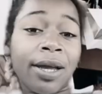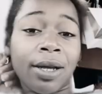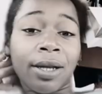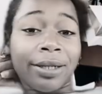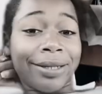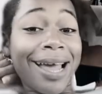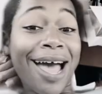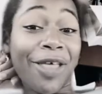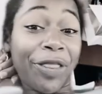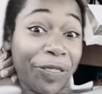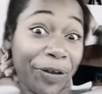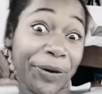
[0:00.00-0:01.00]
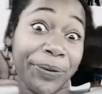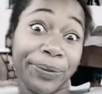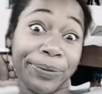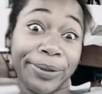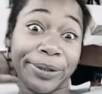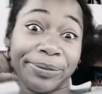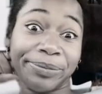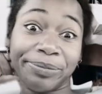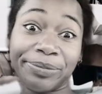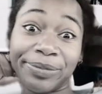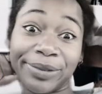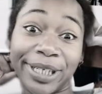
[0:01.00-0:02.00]
Now the third.
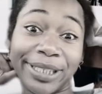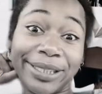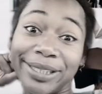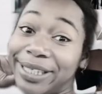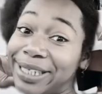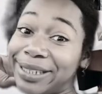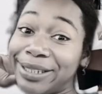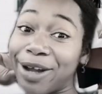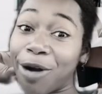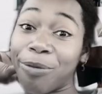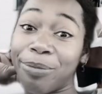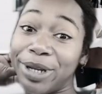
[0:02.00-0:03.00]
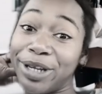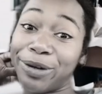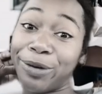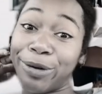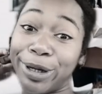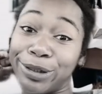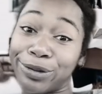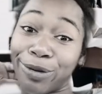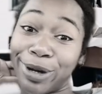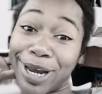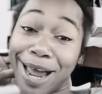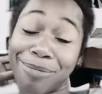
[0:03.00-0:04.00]
This don't be the green
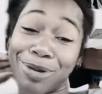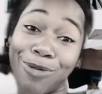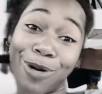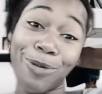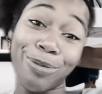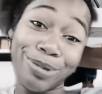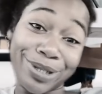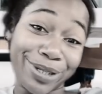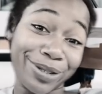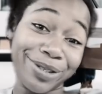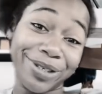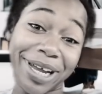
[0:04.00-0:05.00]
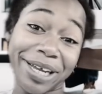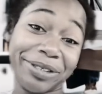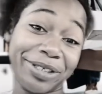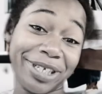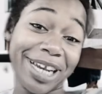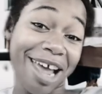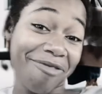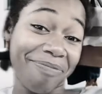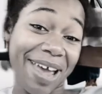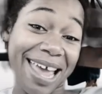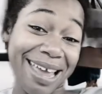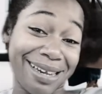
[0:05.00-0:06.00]
screen I be wanting, but till I
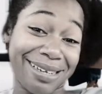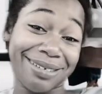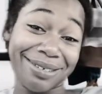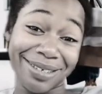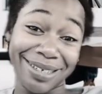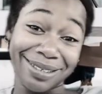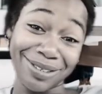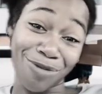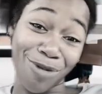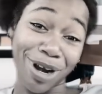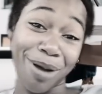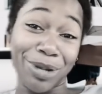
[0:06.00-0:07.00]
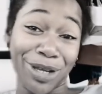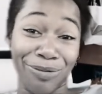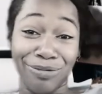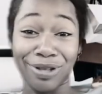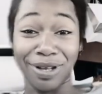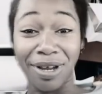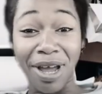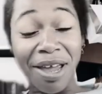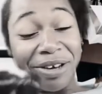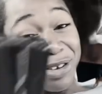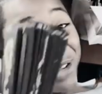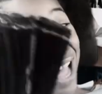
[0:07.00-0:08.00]
find it, this the one I'm using.
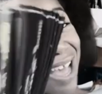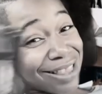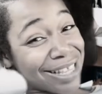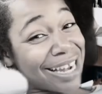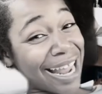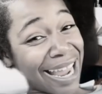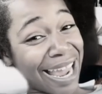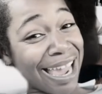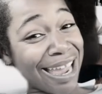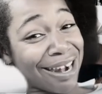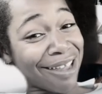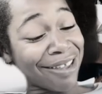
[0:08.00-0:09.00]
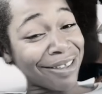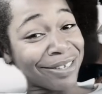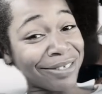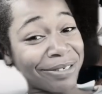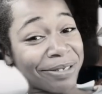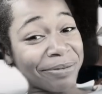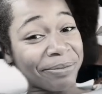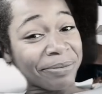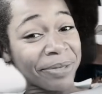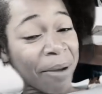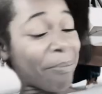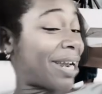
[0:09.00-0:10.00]
Do y'all see that headline?
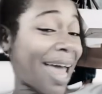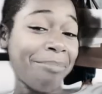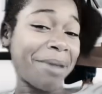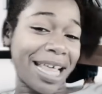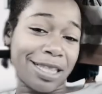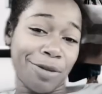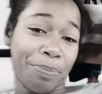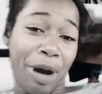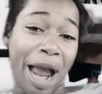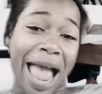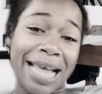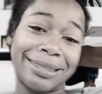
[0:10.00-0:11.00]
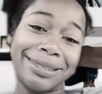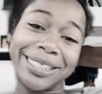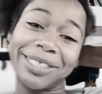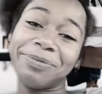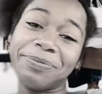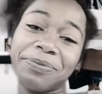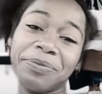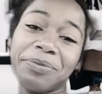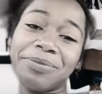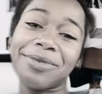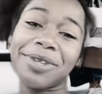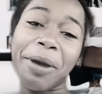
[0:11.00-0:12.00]
But I'm not surprised.
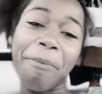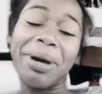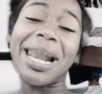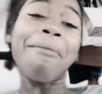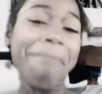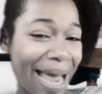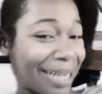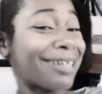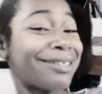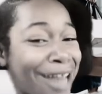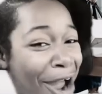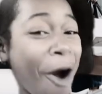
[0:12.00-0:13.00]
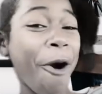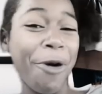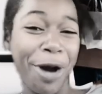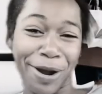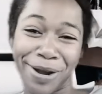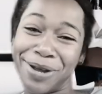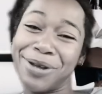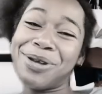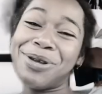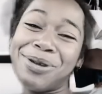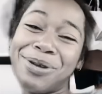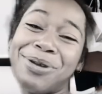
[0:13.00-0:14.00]
But I'm about to talk
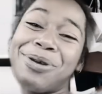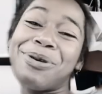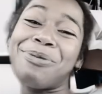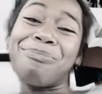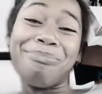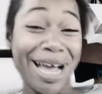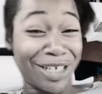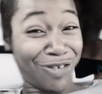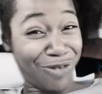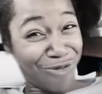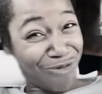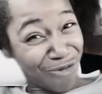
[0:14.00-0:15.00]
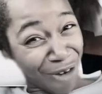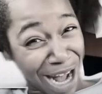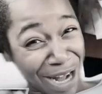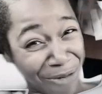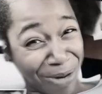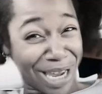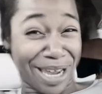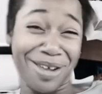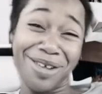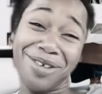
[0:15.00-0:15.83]
my truth right quick.